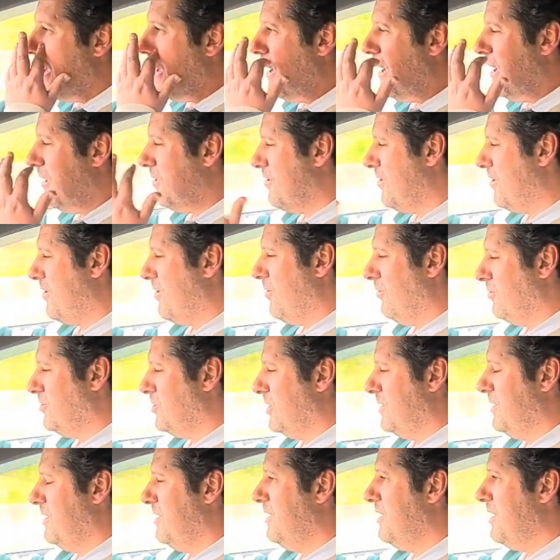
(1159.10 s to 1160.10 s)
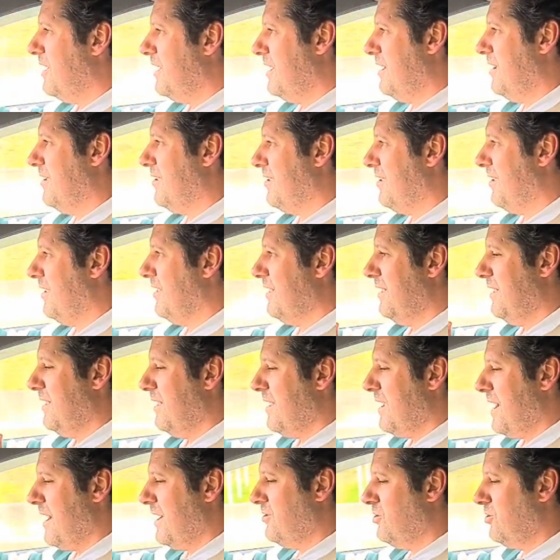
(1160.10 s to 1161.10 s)
it's such a nice,
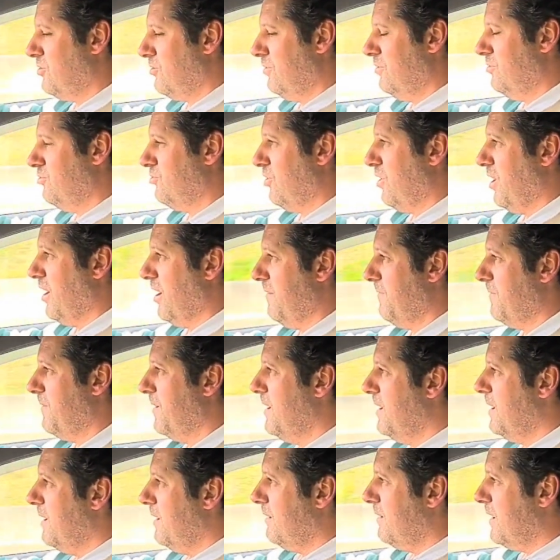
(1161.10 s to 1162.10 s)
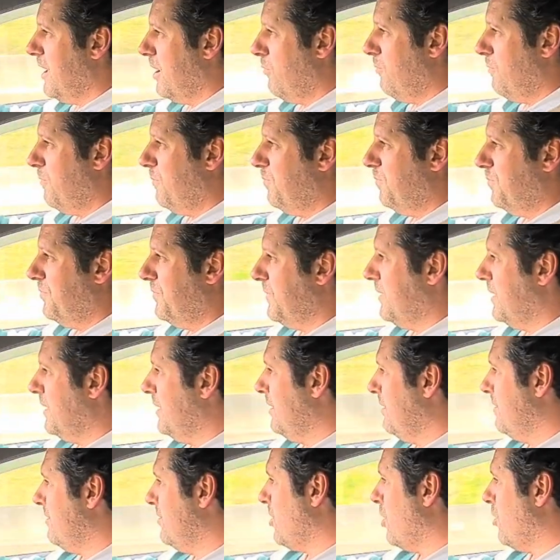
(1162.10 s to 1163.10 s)
natural drive. Now,
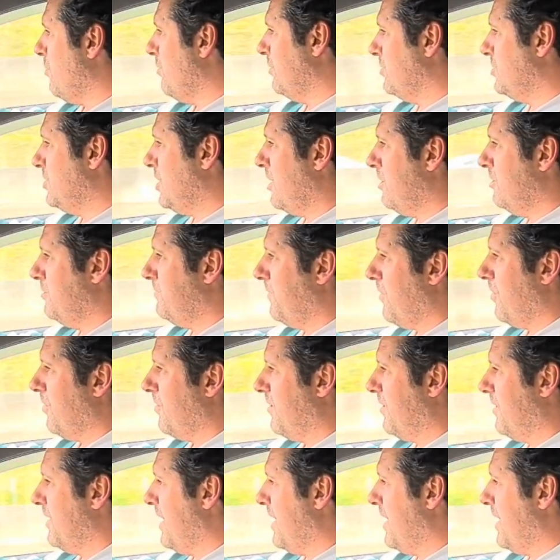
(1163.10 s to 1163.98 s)
turbocharged versus